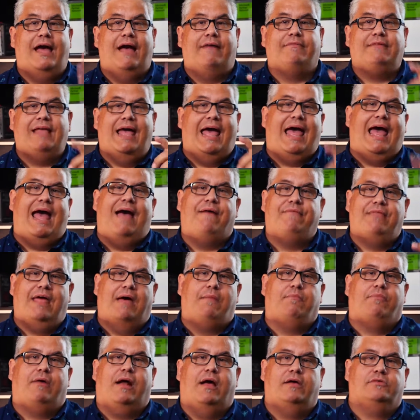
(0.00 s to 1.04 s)
have to have
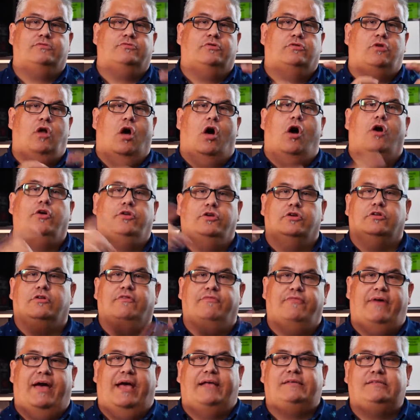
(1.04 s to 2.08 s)
that browser on all your
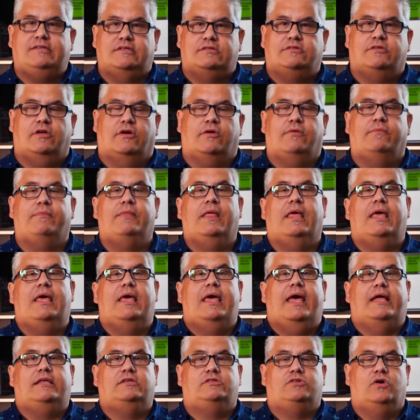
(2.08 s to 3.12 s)
devices though.
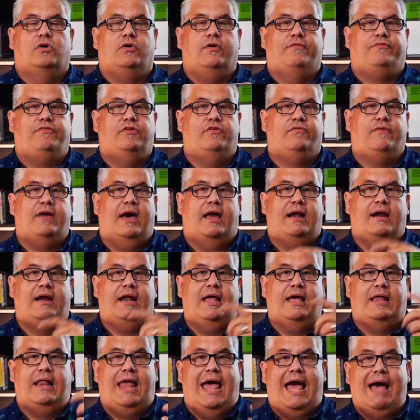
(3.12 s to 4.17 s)
And so if you've got an
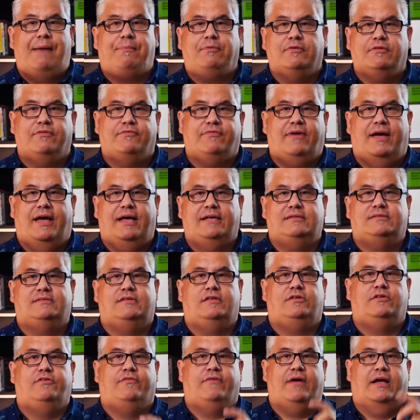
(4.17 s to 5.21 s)
Apple device,
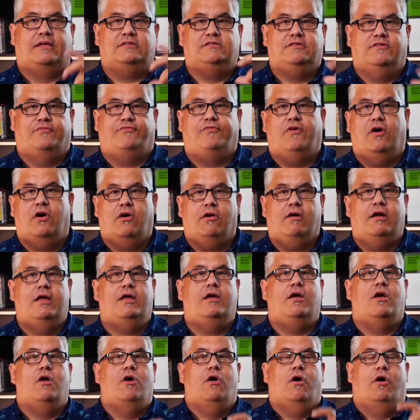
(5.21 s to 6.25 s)
then you've got
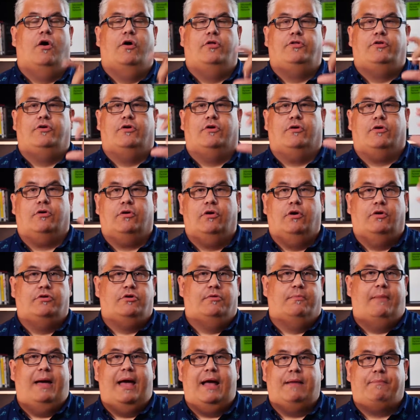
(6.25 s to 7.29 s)
Safari on your
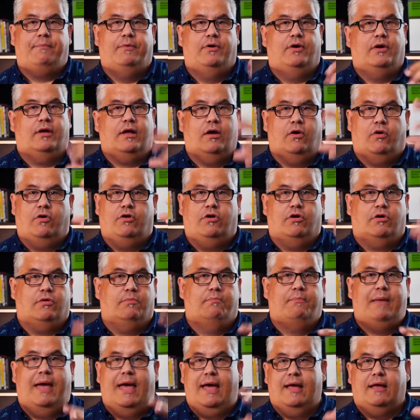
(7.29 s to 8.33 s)
MacBook or your
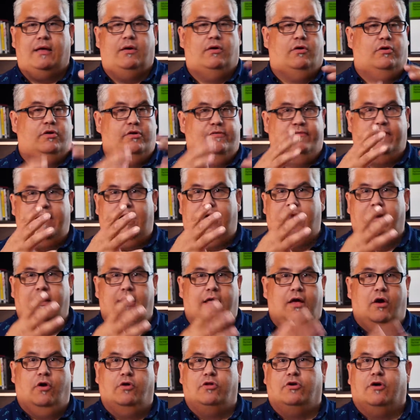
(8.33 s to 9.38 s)
Mac, or you've got
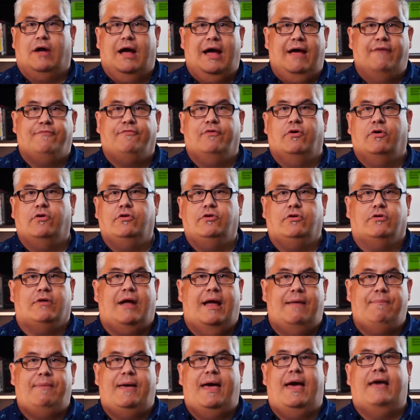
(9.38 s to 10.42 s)
on your iPhone and your
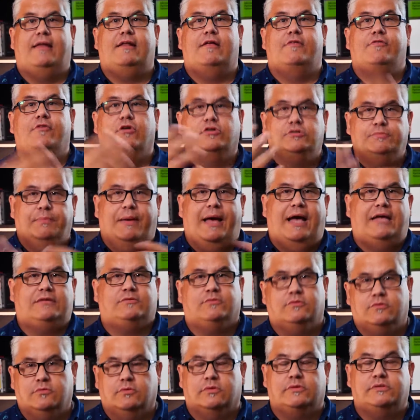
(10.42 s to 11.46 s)
iPad, and those
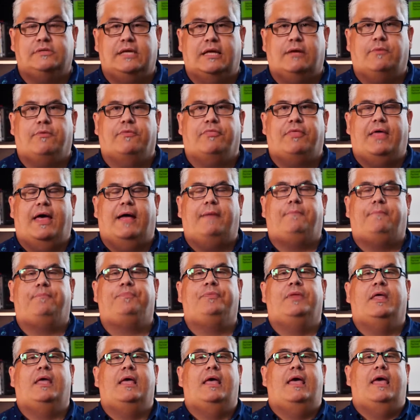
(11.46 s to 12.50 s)
passwords will sync with that.
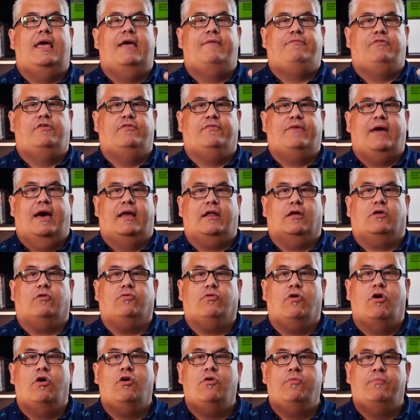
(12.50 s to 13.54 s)
If you've got a
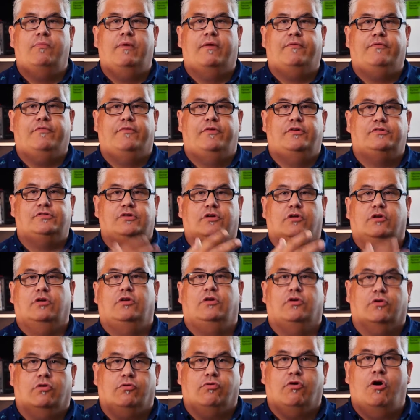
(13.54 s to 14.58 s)
Chrome, if you're
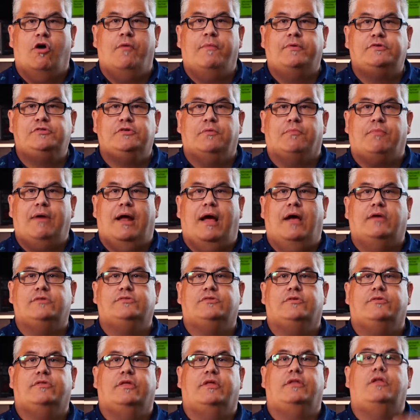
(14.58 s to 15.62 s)
using Chrome as your
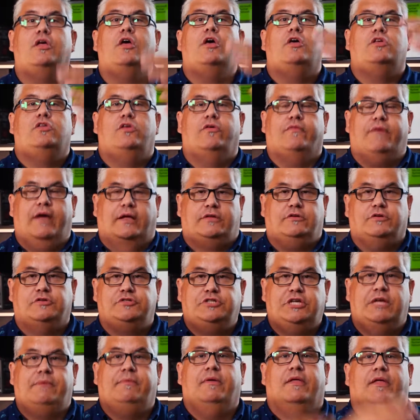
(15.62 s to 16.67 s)
browser, then you've got your
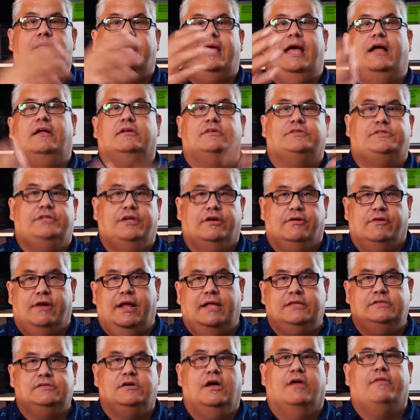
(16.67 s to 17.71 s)
Gmail account
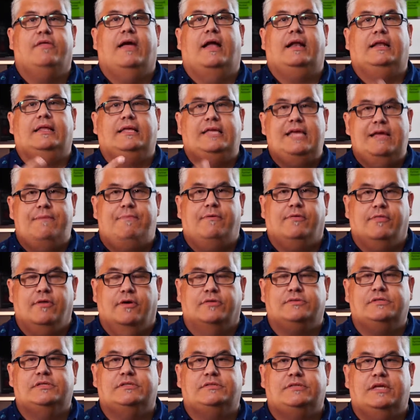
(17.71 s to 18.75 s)
synchronizing all that and keeping
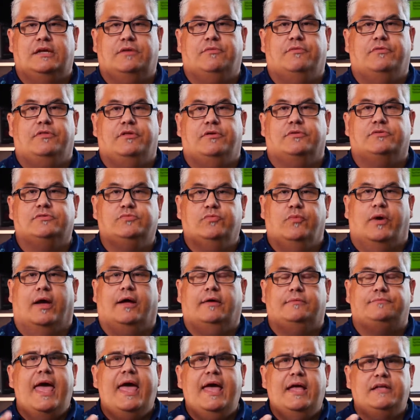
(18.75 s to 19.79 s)
those in sync with you as
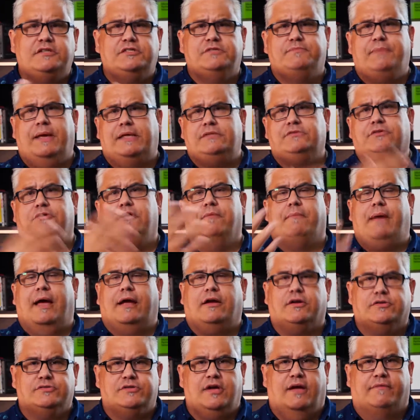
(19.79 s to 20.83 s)
well. Edge is based on your
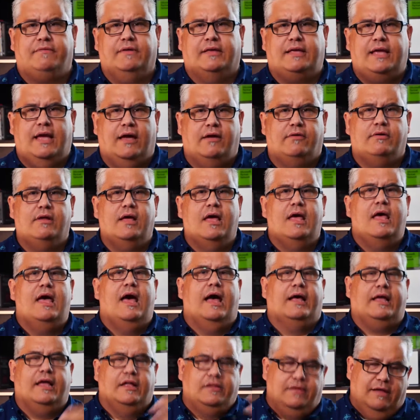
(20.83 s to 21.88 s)
Microsoft account.
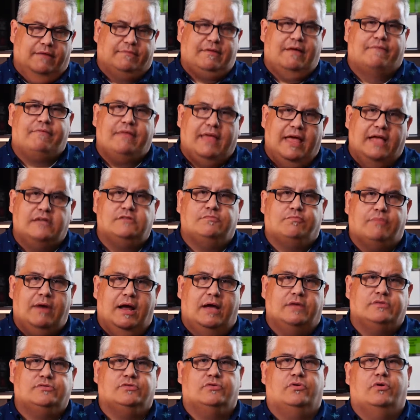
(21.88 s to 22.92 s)
Again, you have to have the Edge
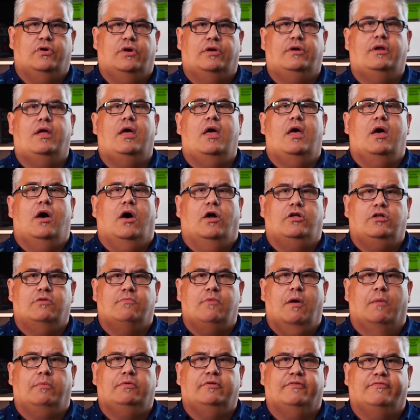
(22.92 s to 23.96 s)
browser on your
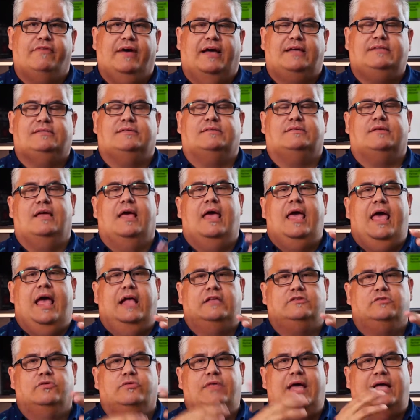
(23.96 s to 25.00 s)
mobile devices.
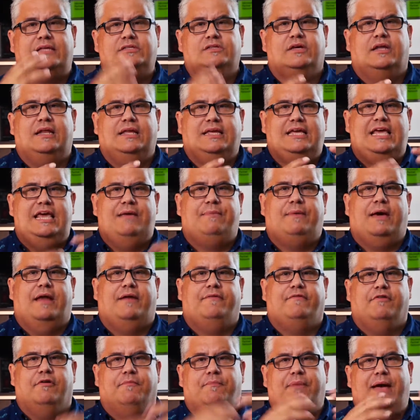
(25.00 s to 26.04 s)
And so that's going to keep kind
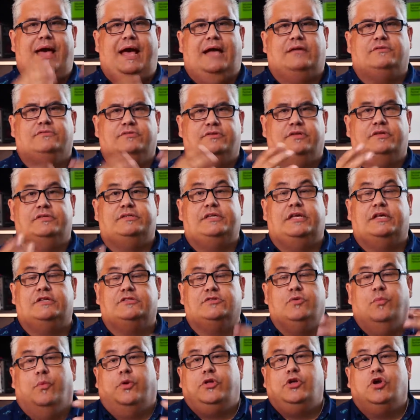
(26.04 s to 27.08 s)
of your passwords in sync.
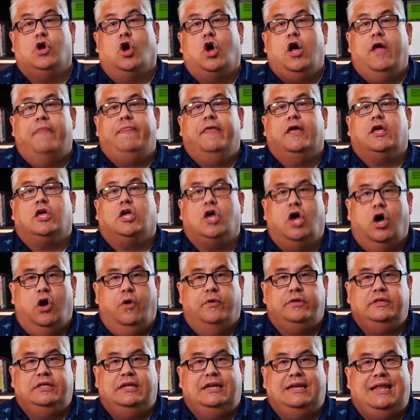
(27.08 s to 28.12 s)
So when you're on the go
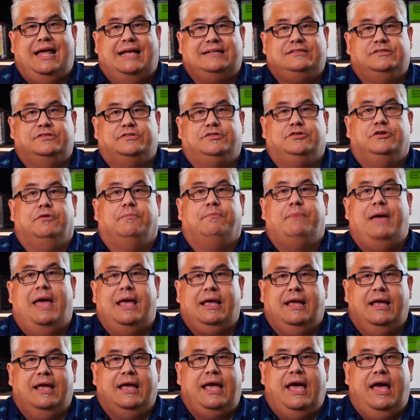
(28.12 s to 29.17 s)
and you need access to your
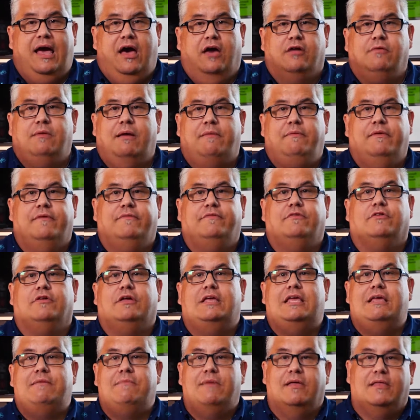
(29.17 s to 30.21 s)
bank account or maybe even your
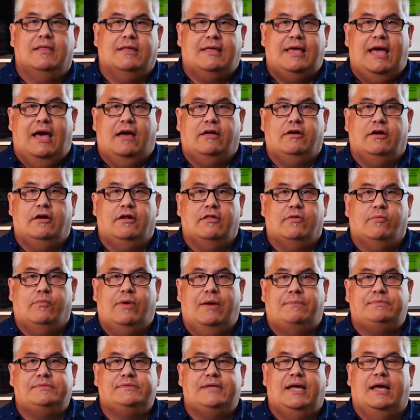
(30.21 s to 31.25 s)
email account on another
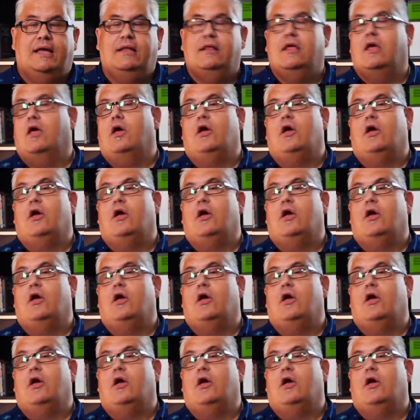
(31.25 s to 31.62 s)
website,